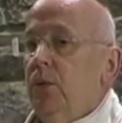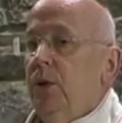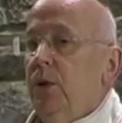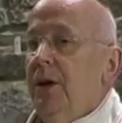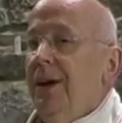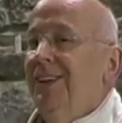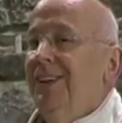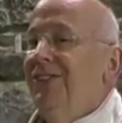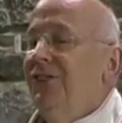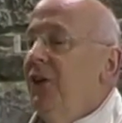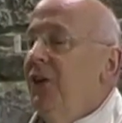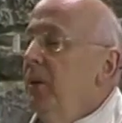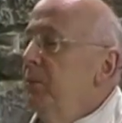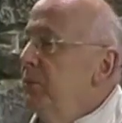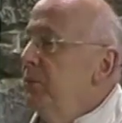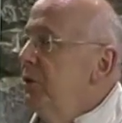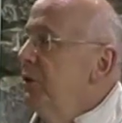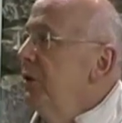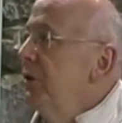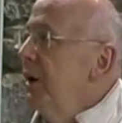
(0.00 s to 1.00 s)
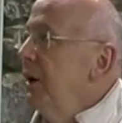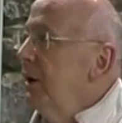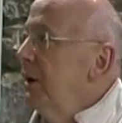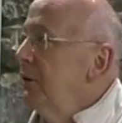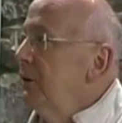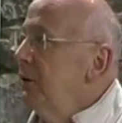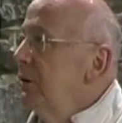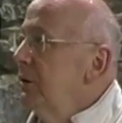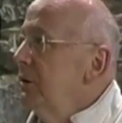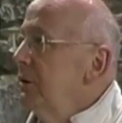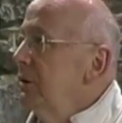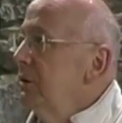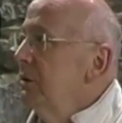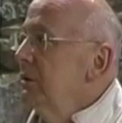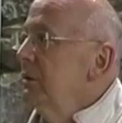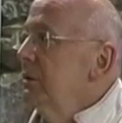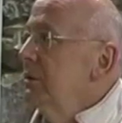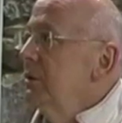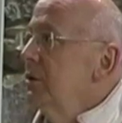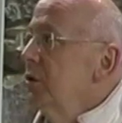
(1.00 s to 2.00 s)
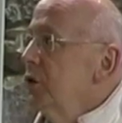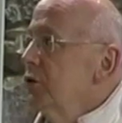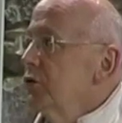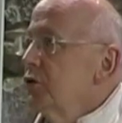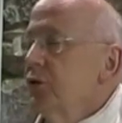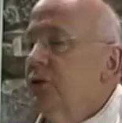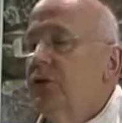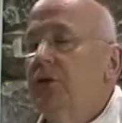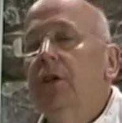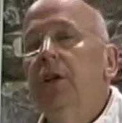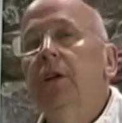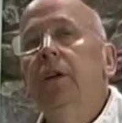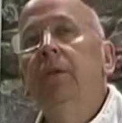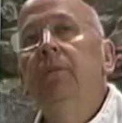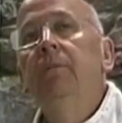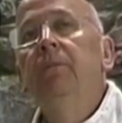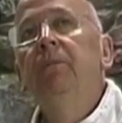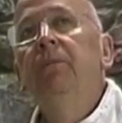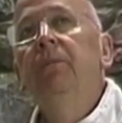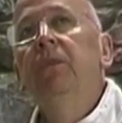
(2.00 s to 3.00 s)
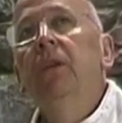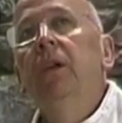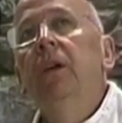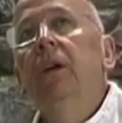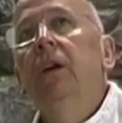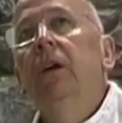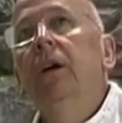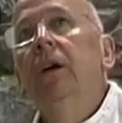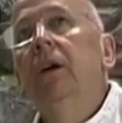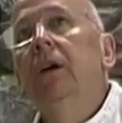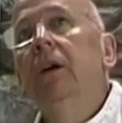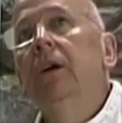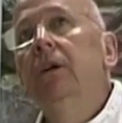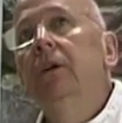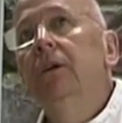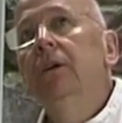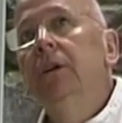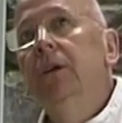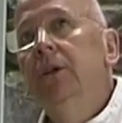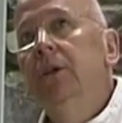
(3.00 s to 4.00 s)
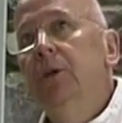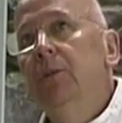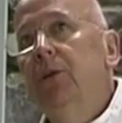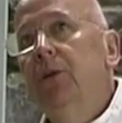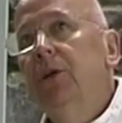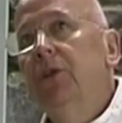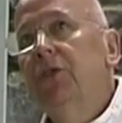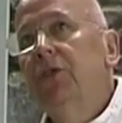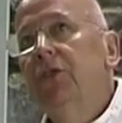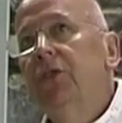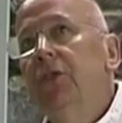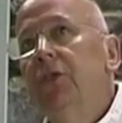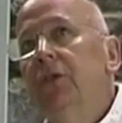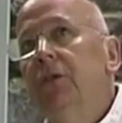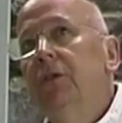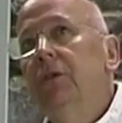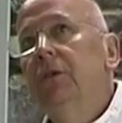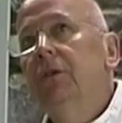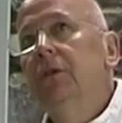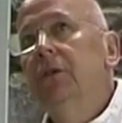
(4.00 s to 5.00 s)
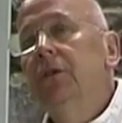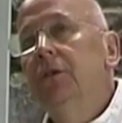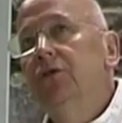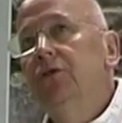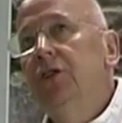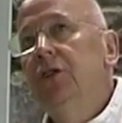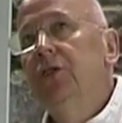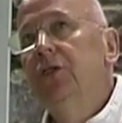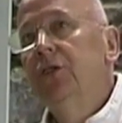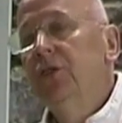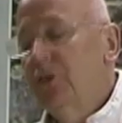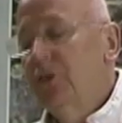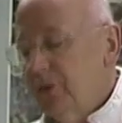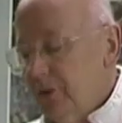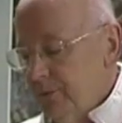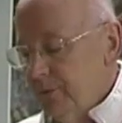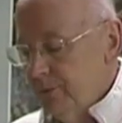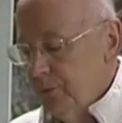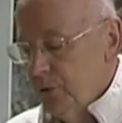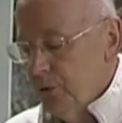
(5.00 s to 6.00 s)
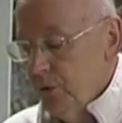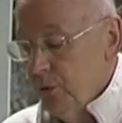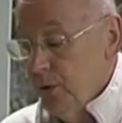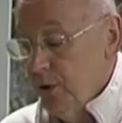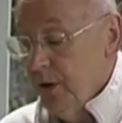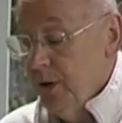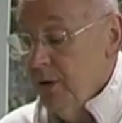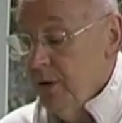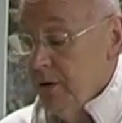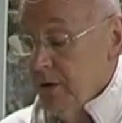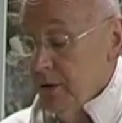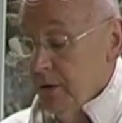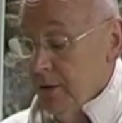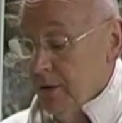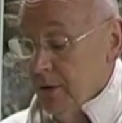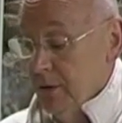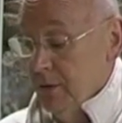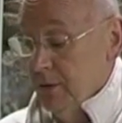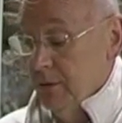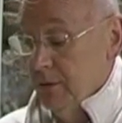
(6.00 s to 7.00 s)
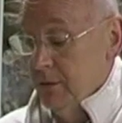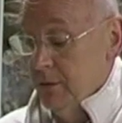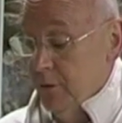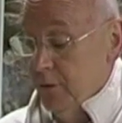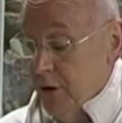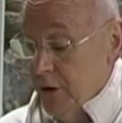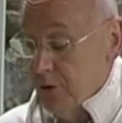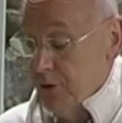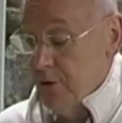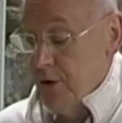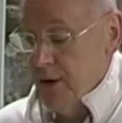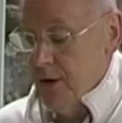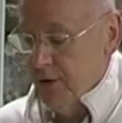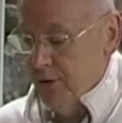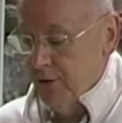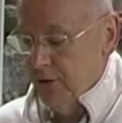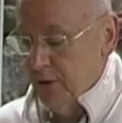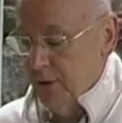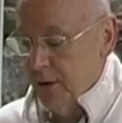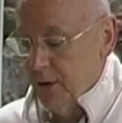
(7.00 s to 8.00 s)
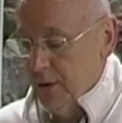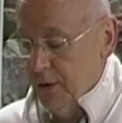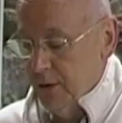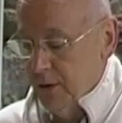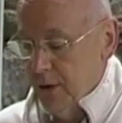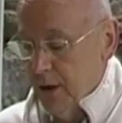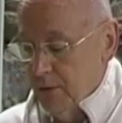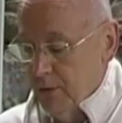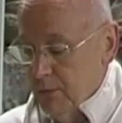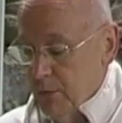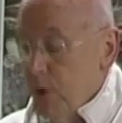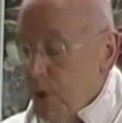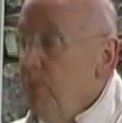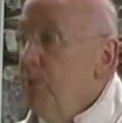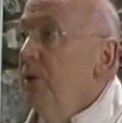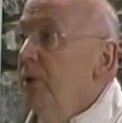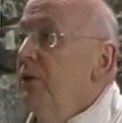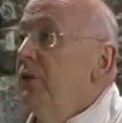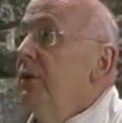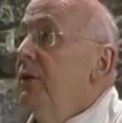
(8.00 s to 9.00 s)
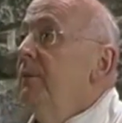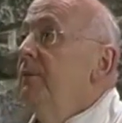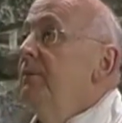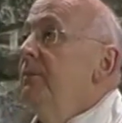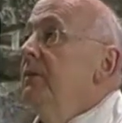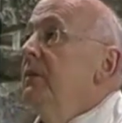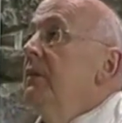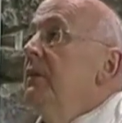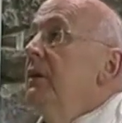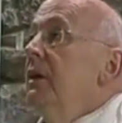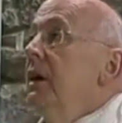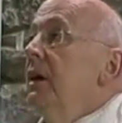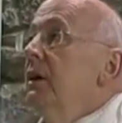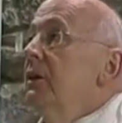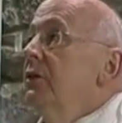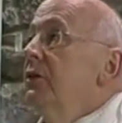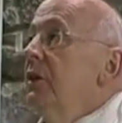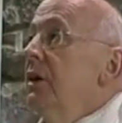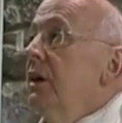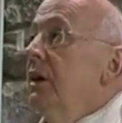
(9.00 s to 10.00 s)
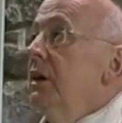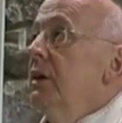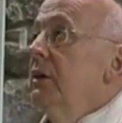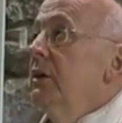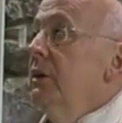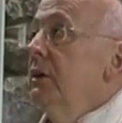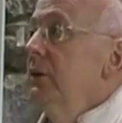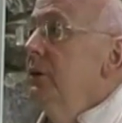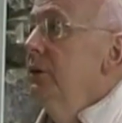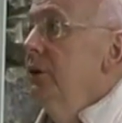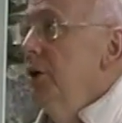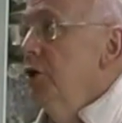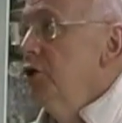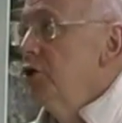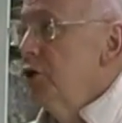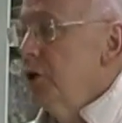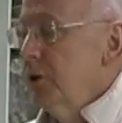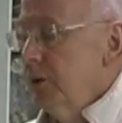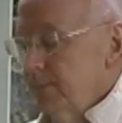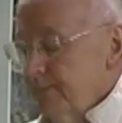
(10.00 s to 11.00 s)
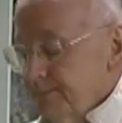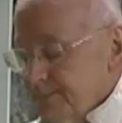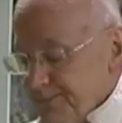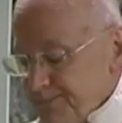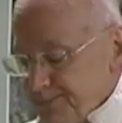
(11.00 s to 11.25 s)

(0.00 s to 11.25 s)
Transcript: we accept that consciously in the person of Jesus, who we venerate at that moment as our teacher.